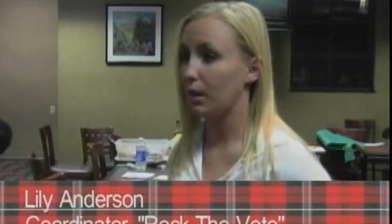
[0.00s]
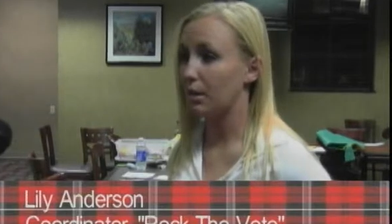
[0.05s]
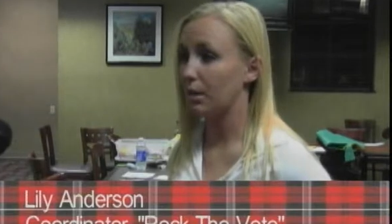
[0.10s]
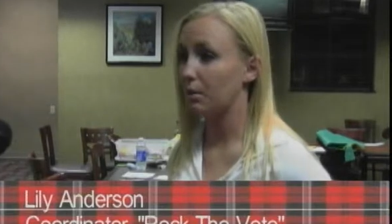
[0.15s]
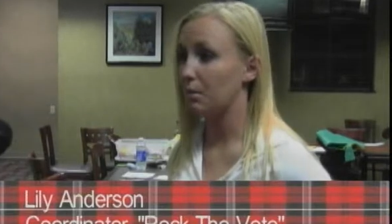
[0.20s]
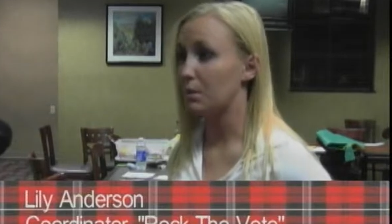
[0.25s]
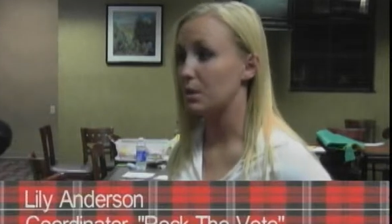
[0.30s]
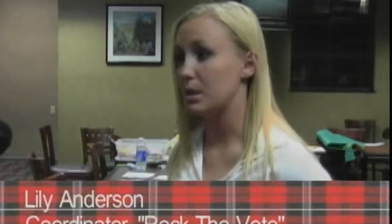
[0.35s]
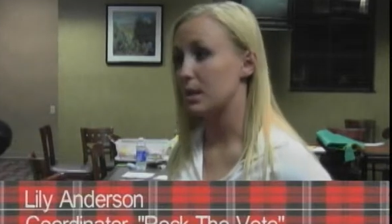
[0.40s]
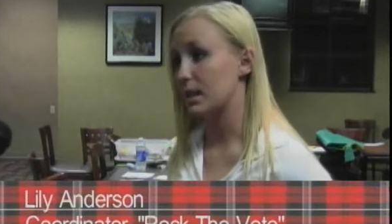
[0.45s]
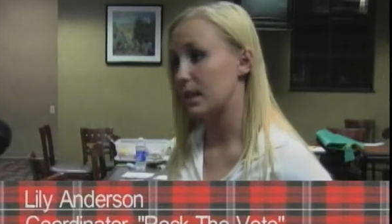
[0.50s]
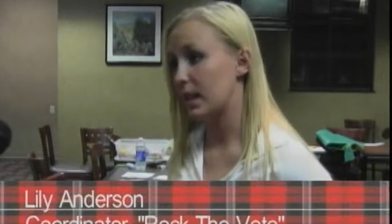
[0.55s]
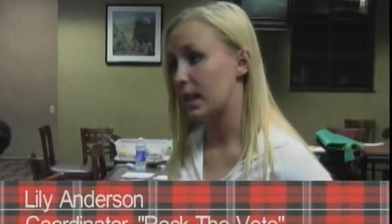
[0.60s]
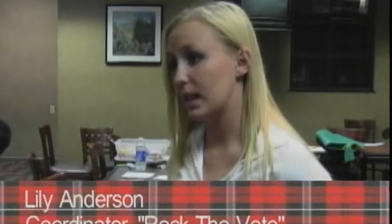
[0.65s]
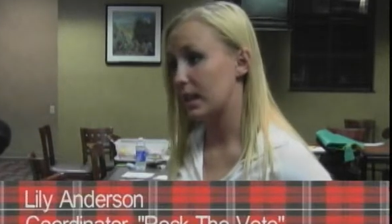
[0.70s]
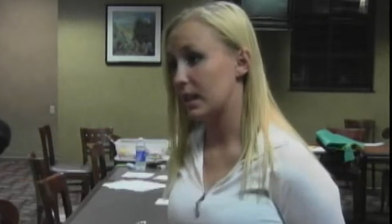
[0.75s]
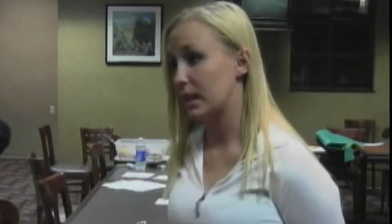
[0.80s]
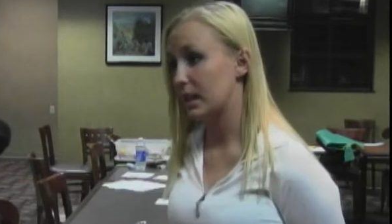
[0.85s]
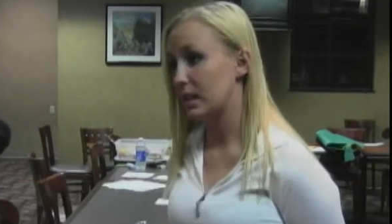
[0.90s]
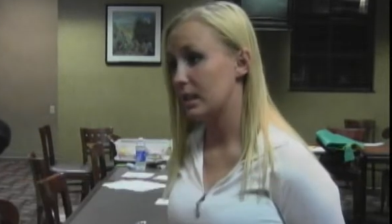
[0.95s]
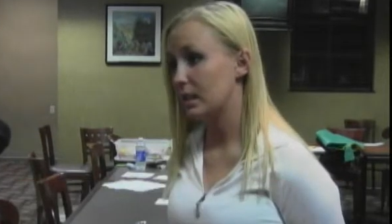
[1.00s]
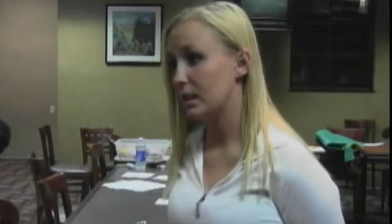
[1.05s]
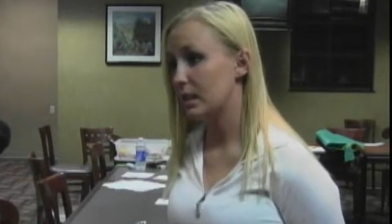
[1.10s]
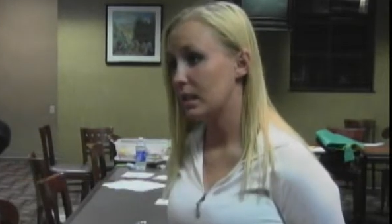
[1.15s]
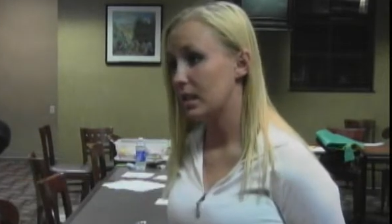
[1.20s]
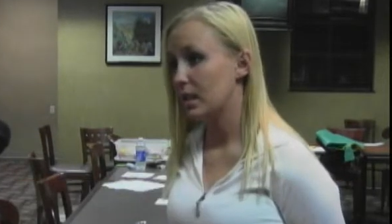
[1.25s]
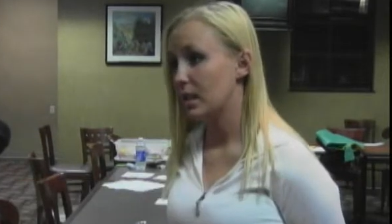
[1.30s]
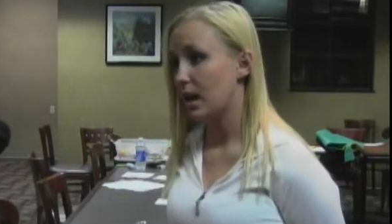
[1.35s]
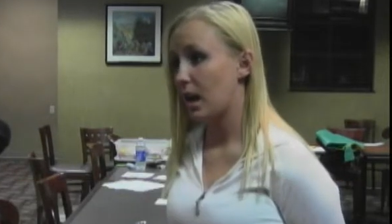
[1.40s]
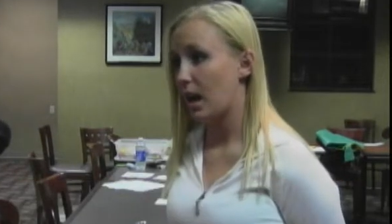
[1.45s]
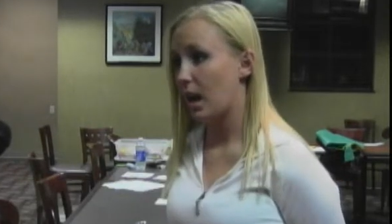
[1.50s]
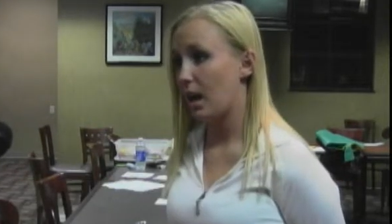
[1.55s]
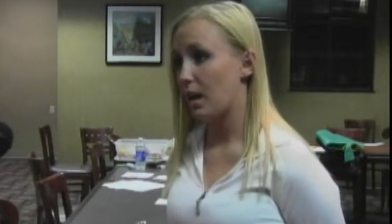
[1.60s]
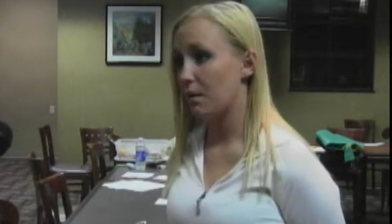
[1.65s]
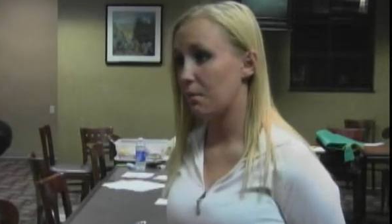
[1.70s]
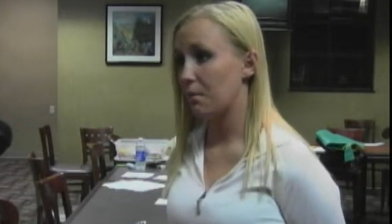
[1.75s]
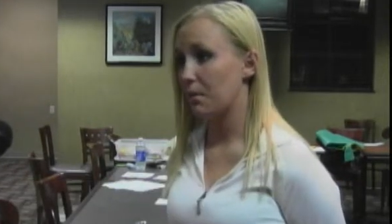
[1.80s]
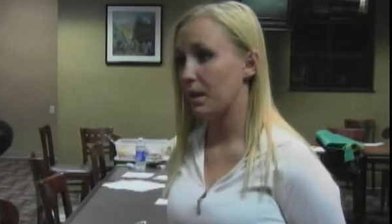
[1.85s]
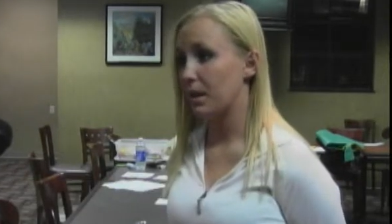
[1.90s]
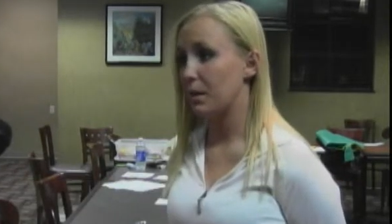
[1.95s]
County and were denied
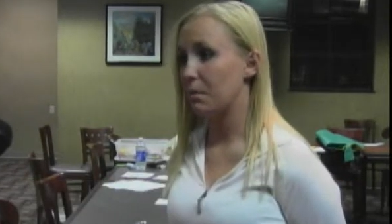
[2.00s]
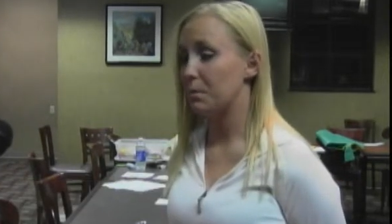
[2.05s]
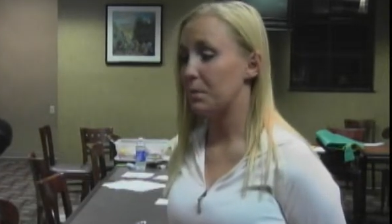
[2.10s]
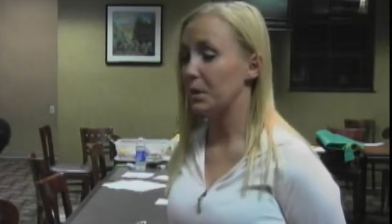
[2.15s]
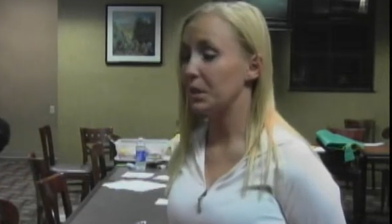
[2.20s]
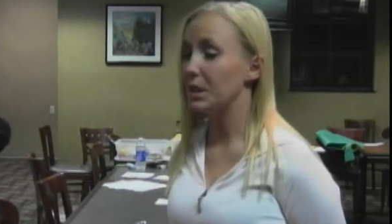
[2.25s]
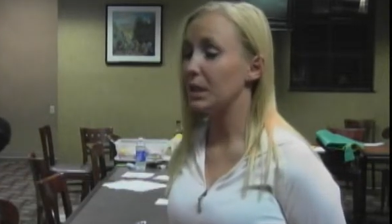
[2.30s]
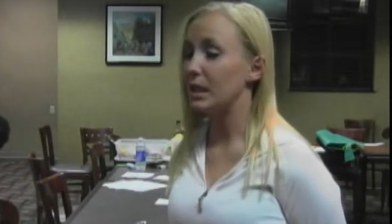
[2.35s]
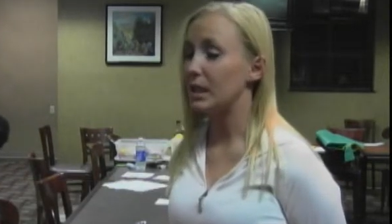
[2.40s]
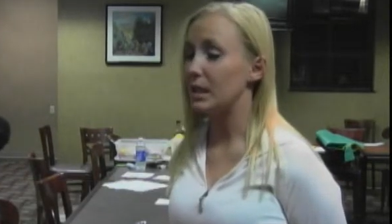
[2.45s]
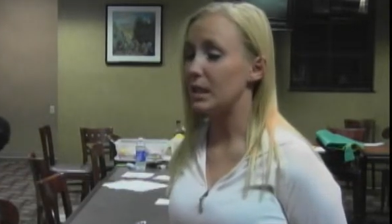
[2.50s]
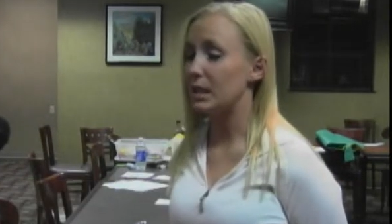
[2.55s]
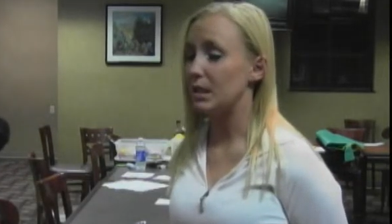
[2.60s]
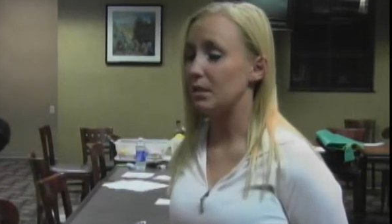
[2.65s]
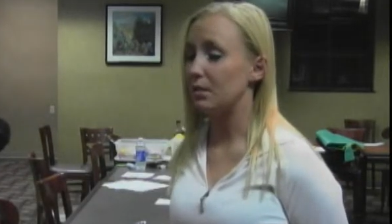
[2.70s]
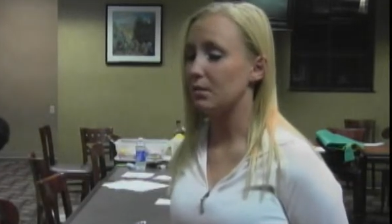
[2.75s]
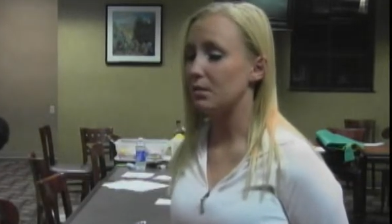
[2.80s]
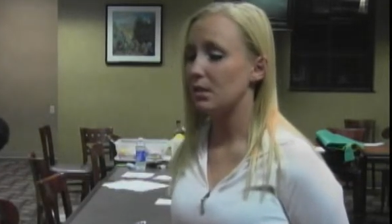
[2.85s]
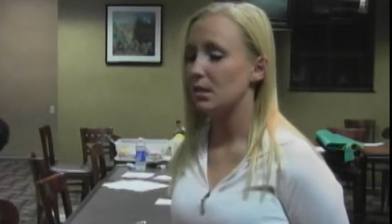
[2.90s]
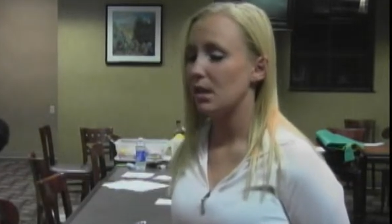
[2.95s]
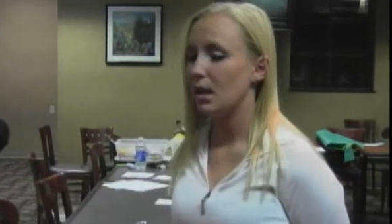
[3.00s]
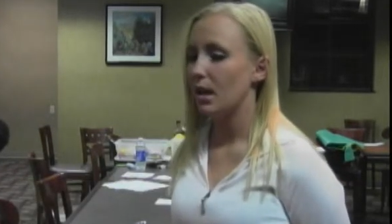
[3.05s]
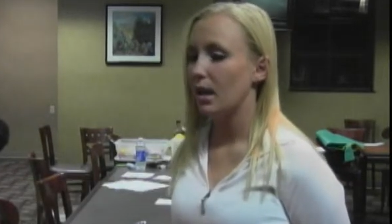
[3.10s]
um, the ability to.